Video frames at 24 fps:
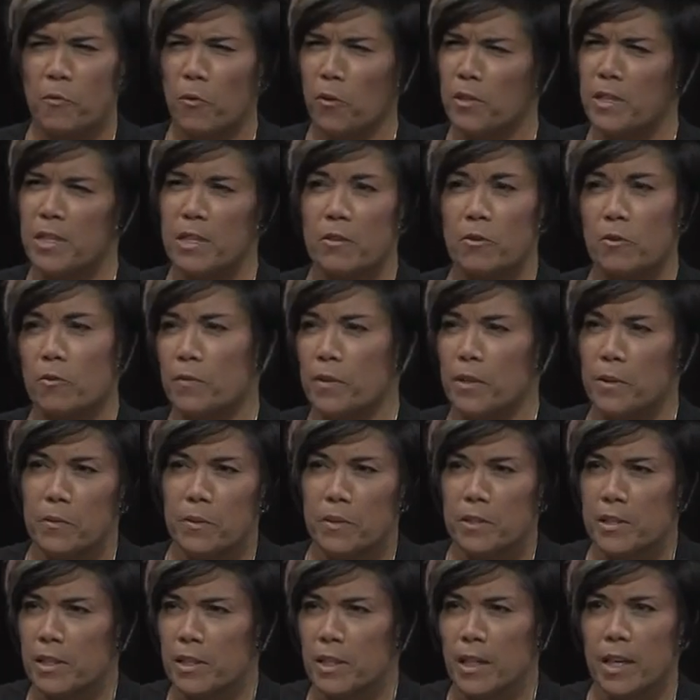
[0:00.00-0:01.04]
1,400
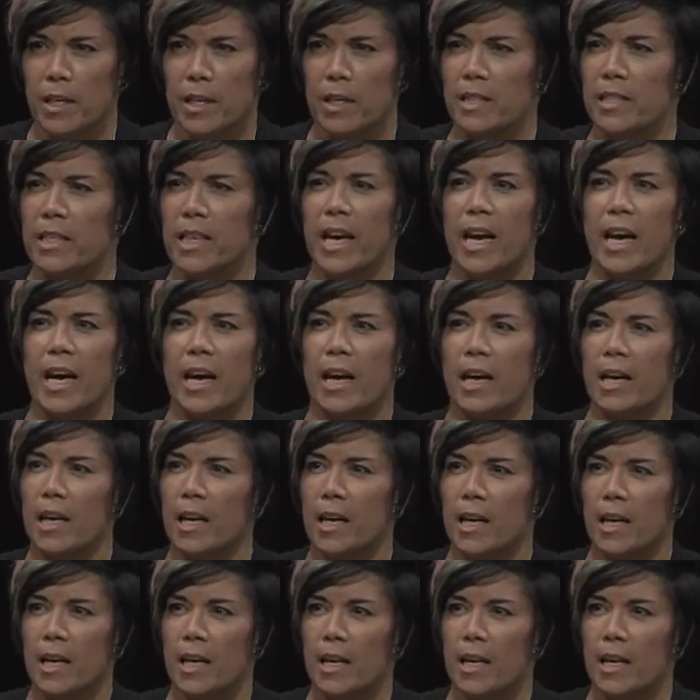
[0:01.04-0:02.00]
viewers in like a day. Yeah.